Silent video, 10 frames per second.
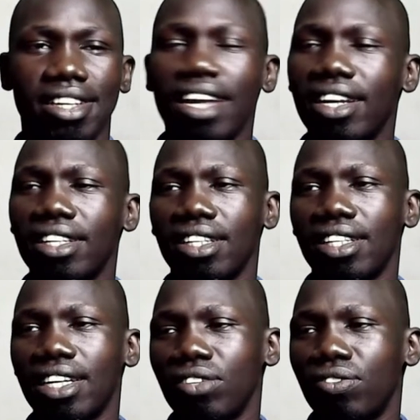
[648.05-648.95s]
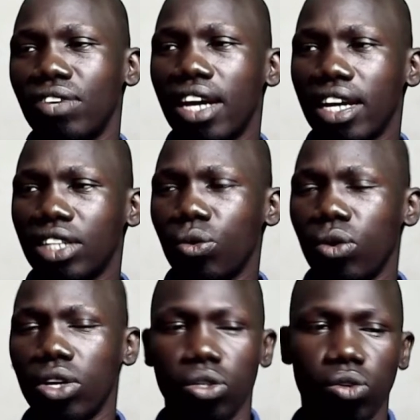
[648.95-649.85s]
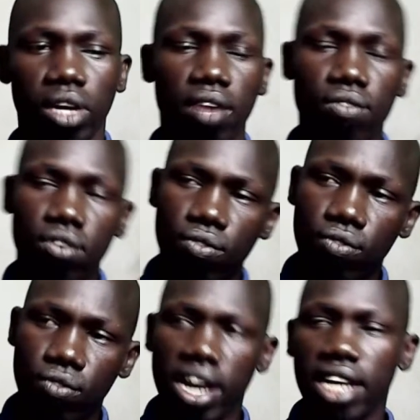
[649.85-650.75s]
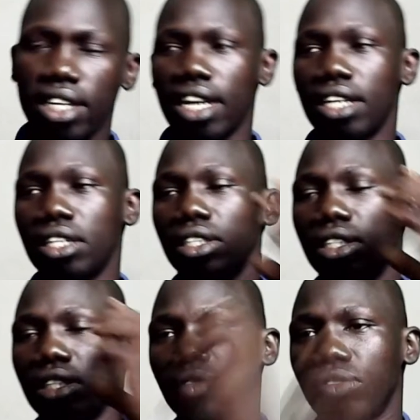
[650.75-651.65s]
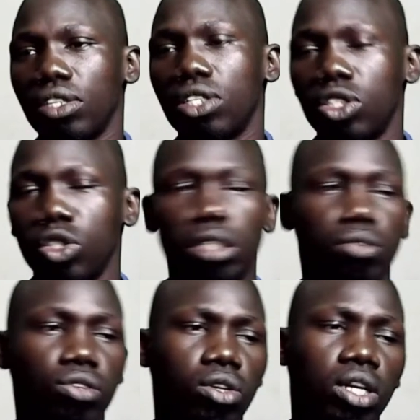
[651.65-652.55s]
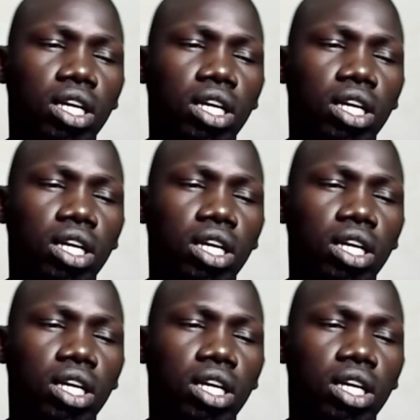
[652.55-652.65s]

anything that you feel like you want to do and if you find that this video is useful